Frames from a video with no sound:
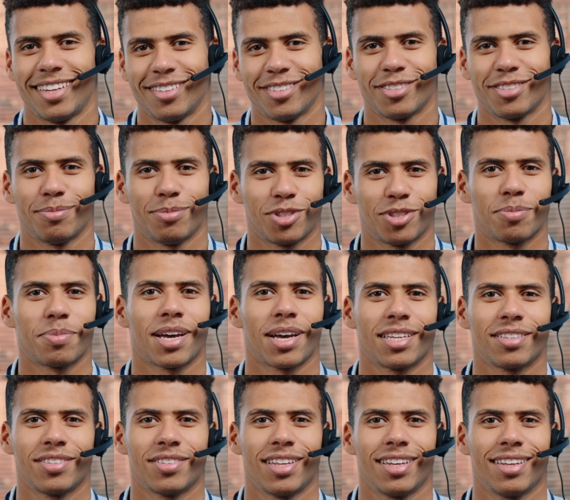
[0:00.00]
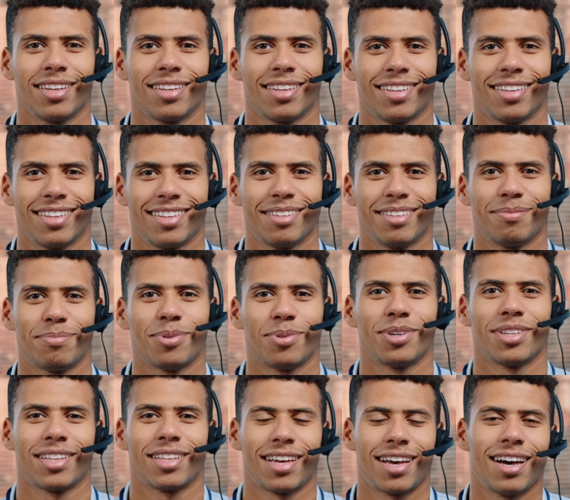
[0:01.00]
It can also be very useful
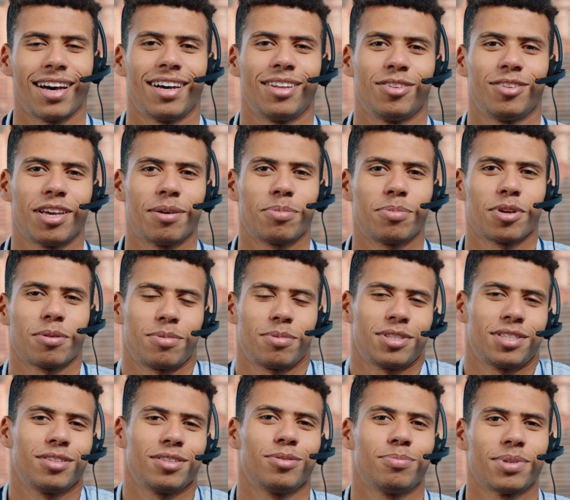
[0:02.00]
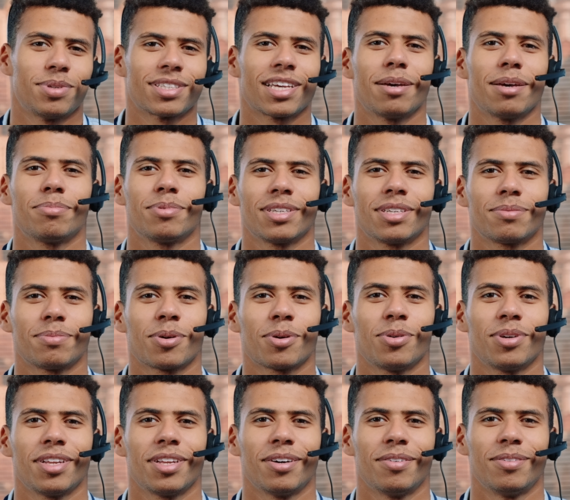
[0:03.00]
for highly detailed phone calls
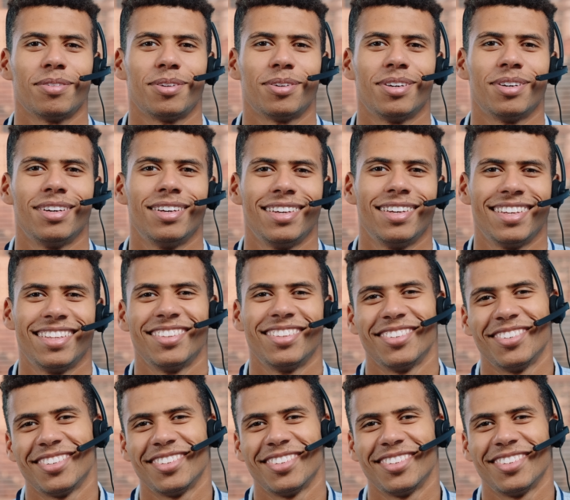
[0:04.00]
with customer support for